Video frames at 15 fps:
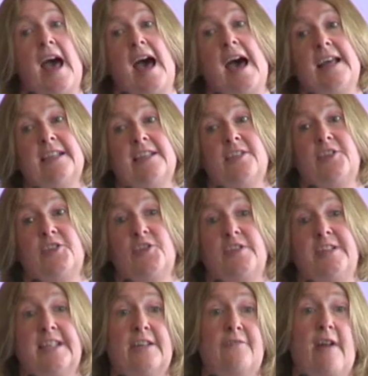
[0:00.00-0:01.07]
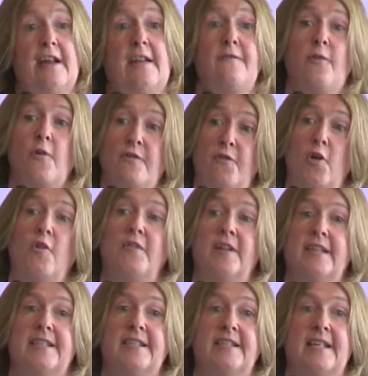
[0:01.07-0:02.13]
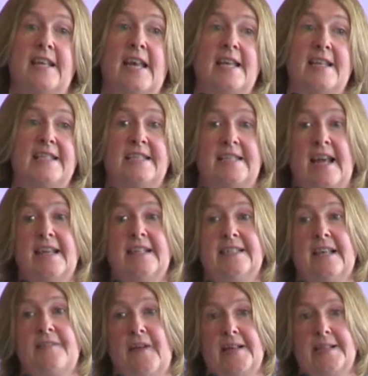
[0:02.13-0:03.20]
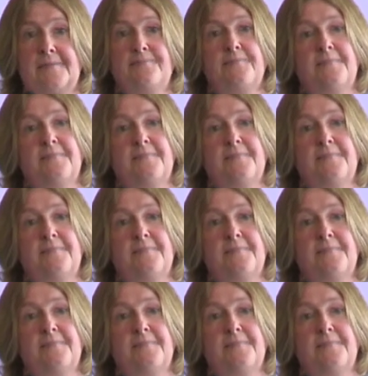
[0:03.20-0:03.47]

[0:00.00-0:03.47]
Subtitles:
and to City-REDI for involving us in today's event.